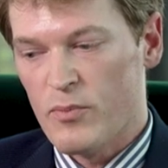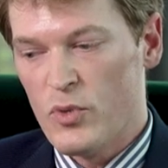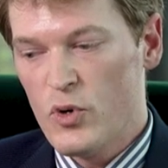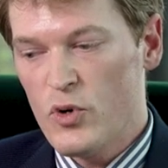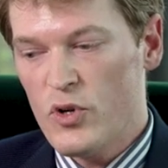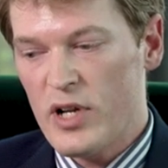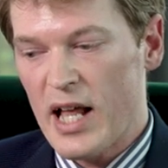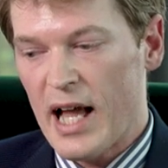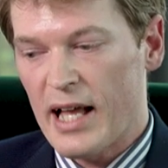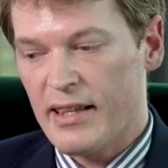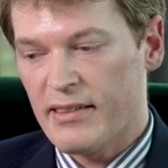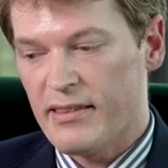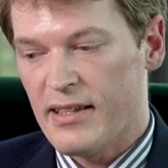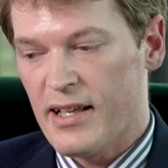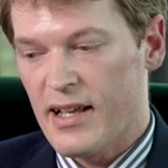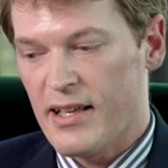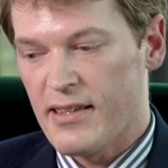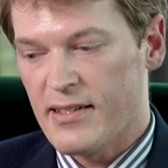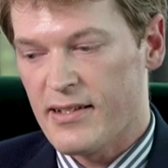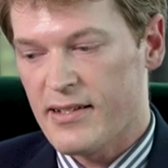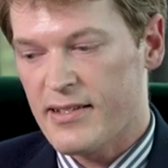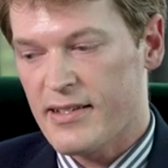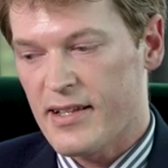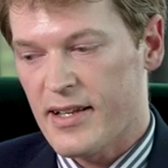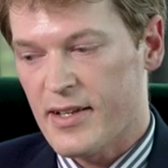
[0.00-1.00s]
mood out
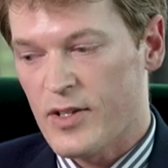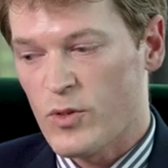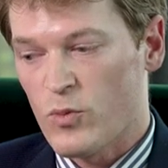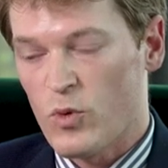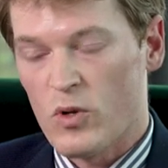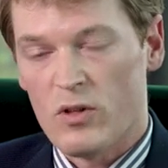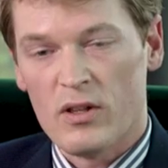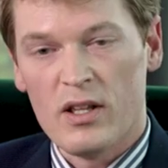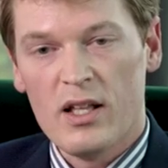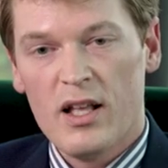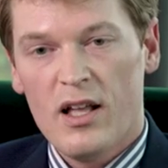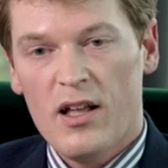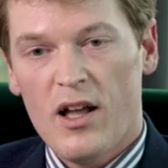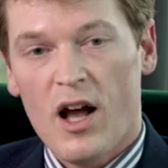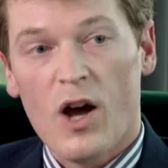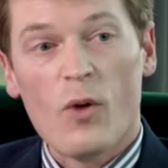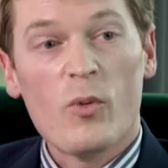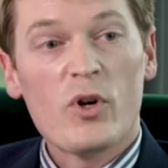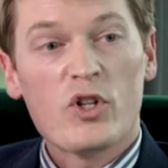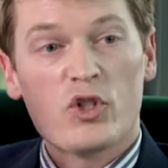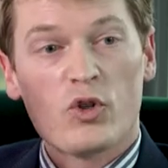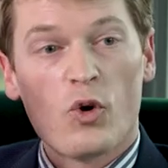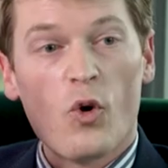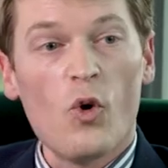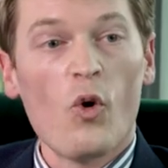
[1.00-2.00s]
there that says, well, I
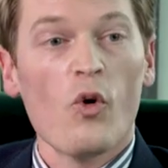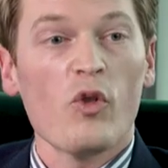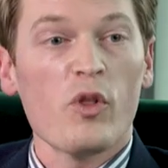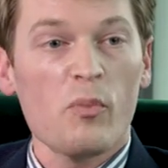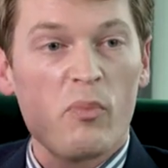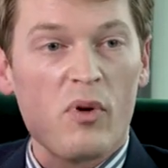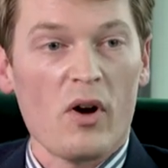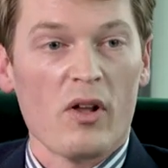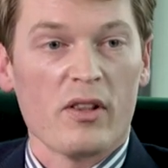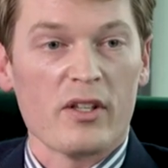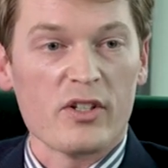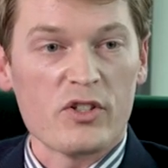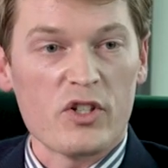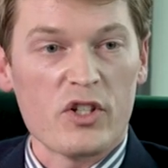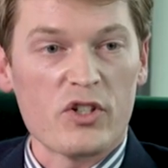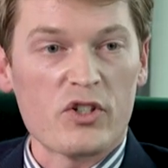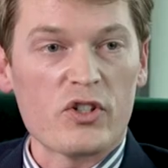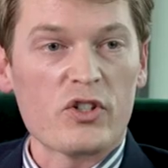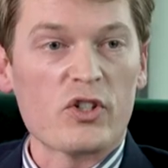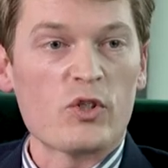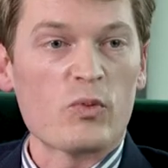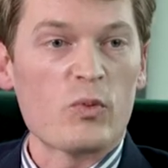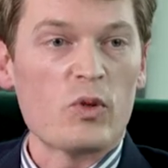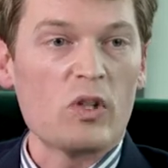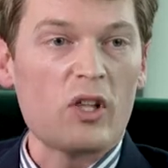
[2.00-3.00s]
wish all the
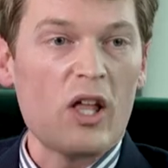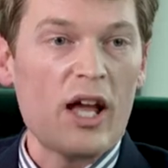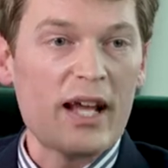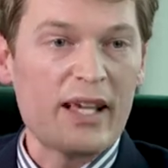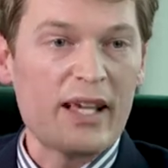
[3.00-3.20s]
politicians were